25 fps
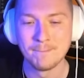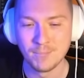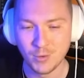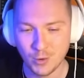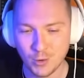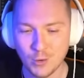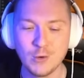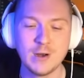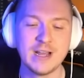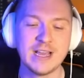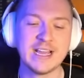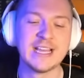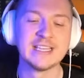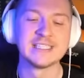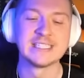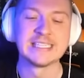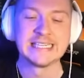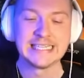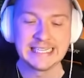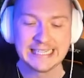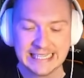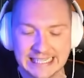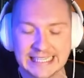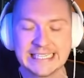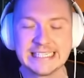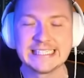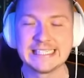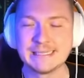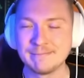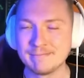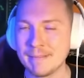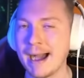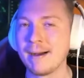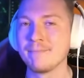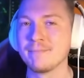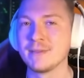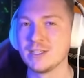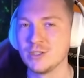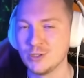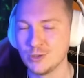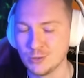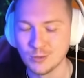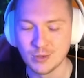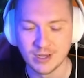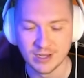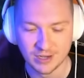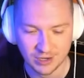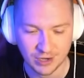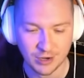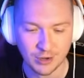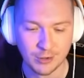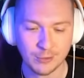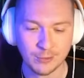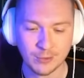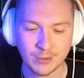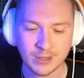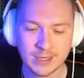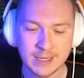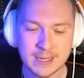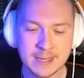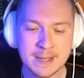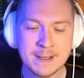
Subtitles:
Moon is an easy map that you can do.